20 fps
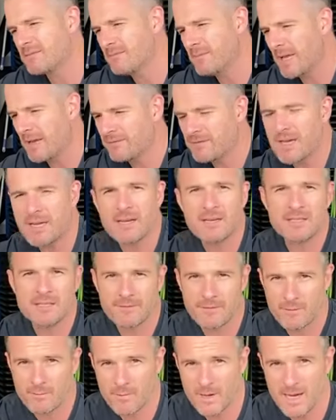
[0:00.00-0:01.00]
They've done in
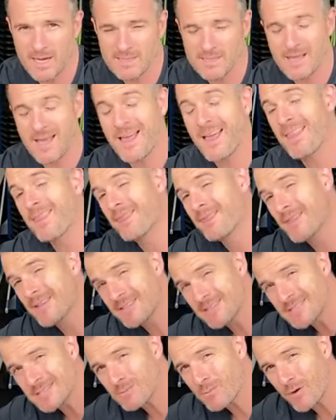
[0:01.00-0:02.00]
different ways.
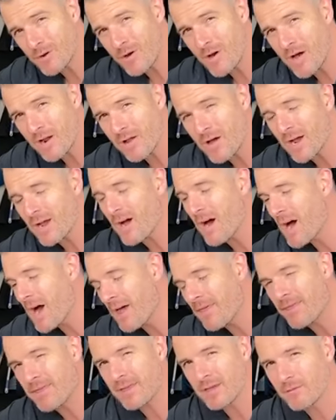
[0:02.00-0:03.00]
This is what I like.
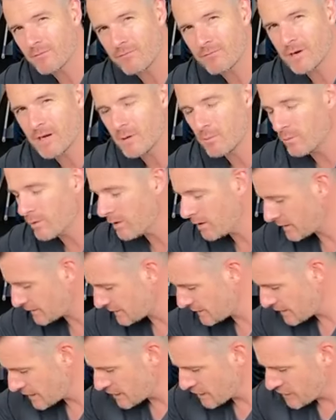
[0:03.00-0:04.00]
I think it really
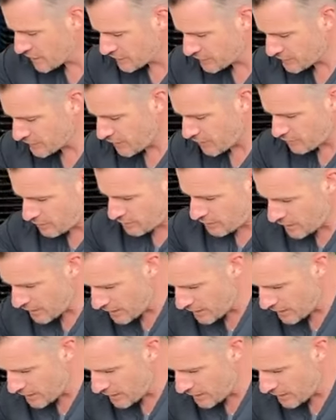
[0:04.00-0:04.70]
works. So